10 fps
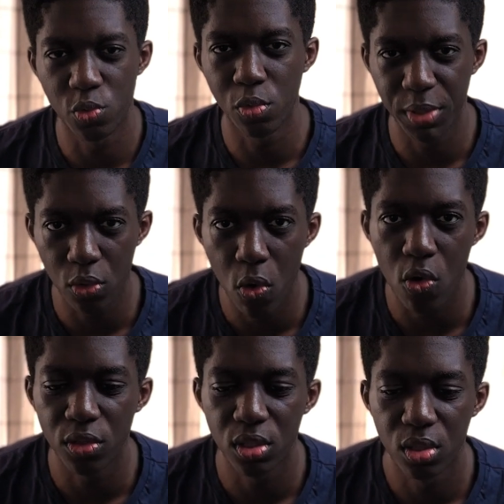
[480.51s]
will be
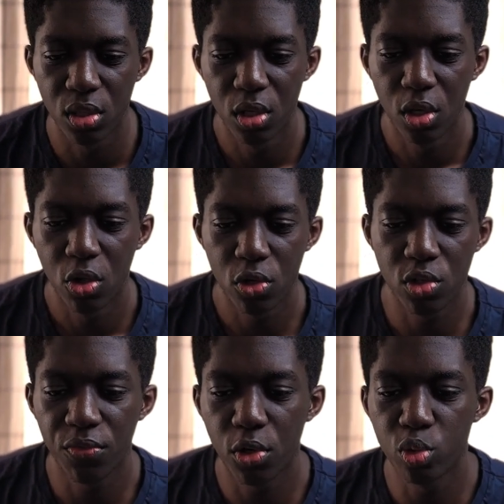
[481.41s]
called? Because,
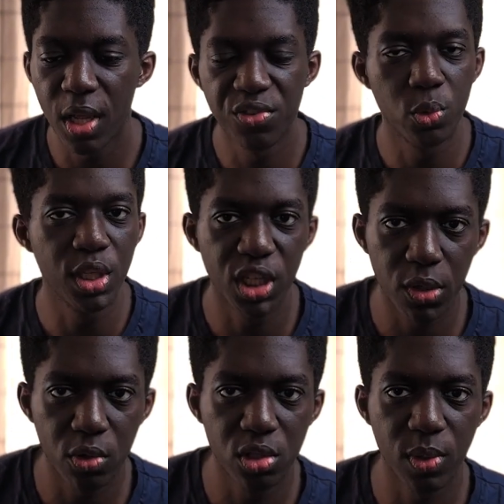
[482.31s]
of course, we have sweet
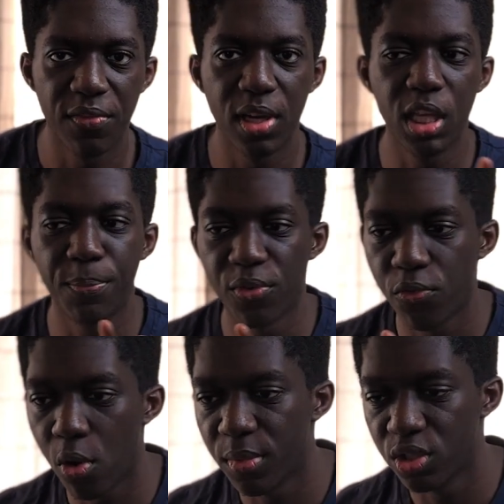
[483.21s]
generals, we have lead
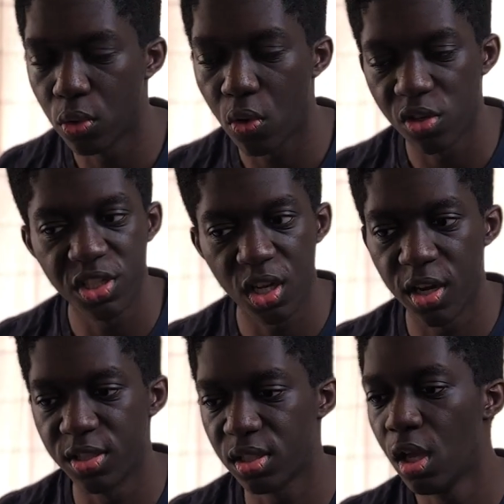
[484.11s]
performers or
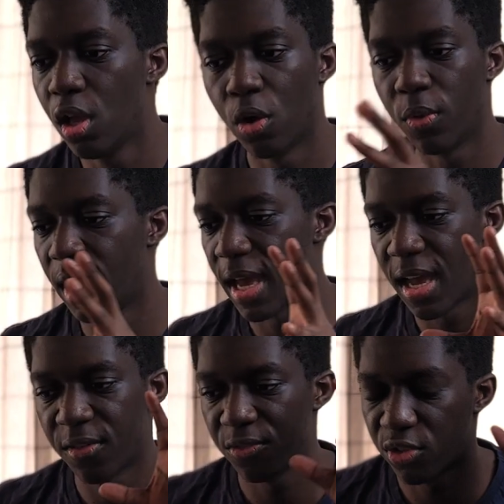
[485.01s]
all-stars, we
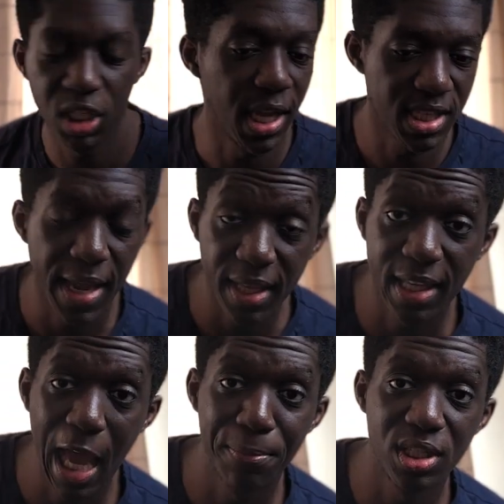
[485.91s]
have Titanic
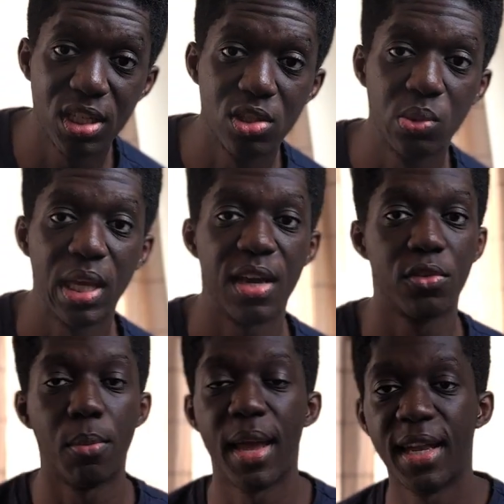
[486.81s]
captains, we have
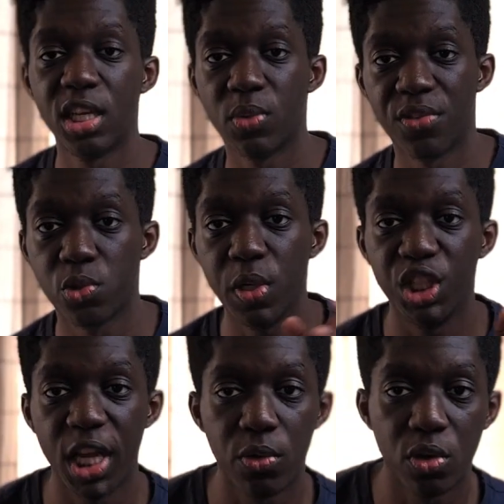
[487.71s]
commanders, we have sweet
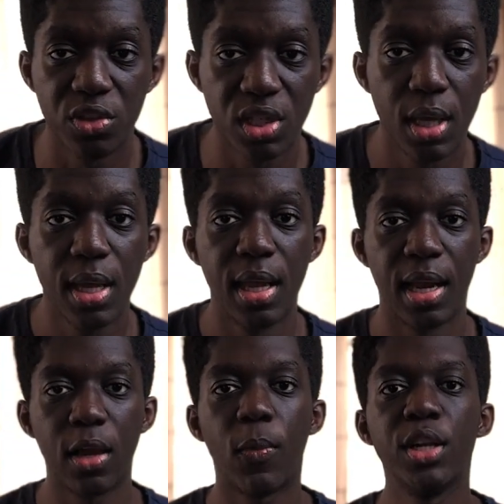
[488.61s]
generals.
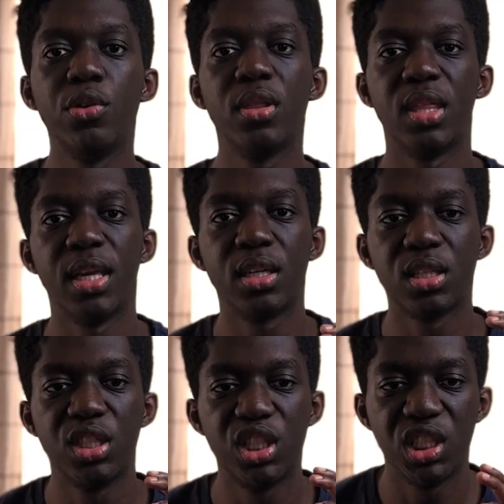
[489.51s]
Like, what do you think
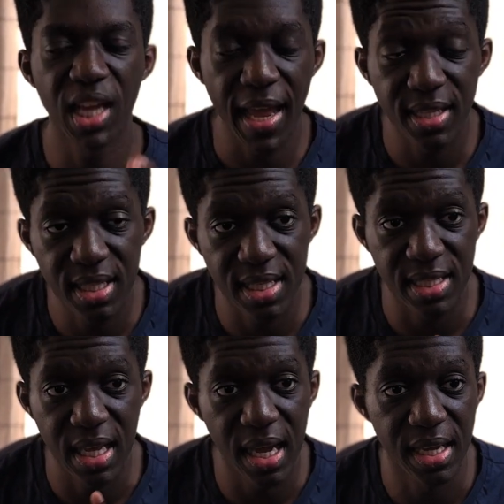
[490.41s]
Shanks'
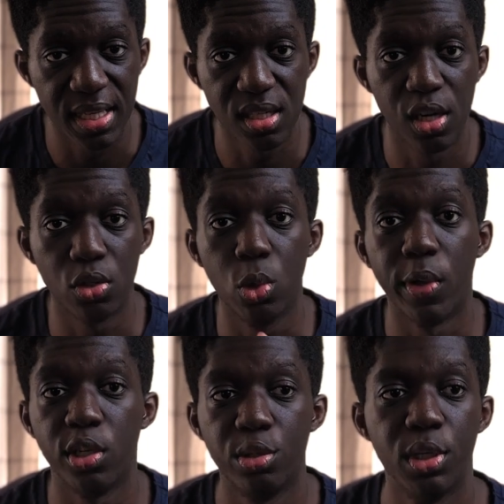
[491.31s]
guys are
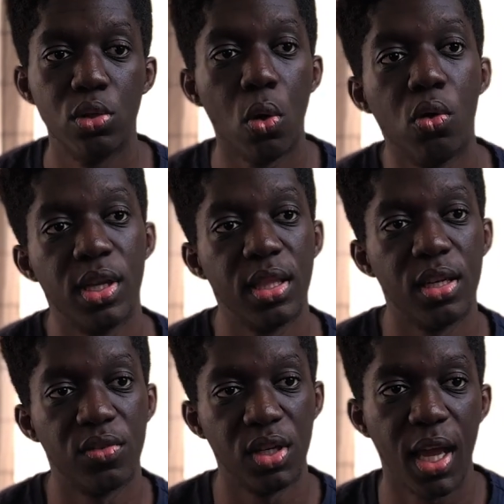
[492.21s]
going to be called at the
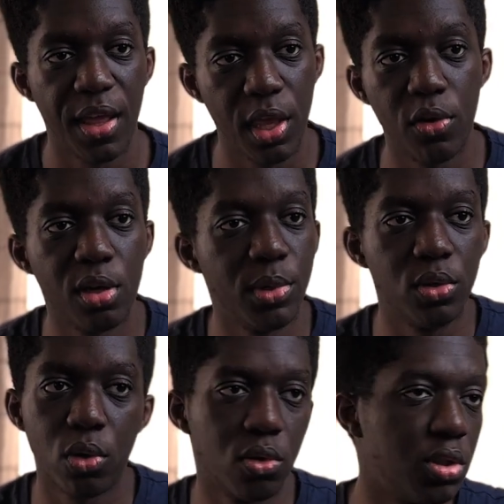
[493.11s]
end of the day? Are they going to be
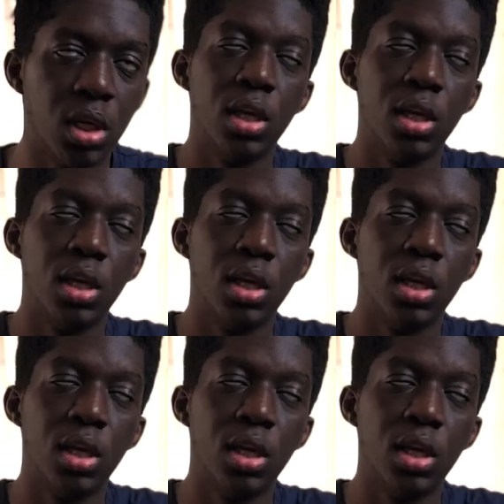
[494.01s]
called...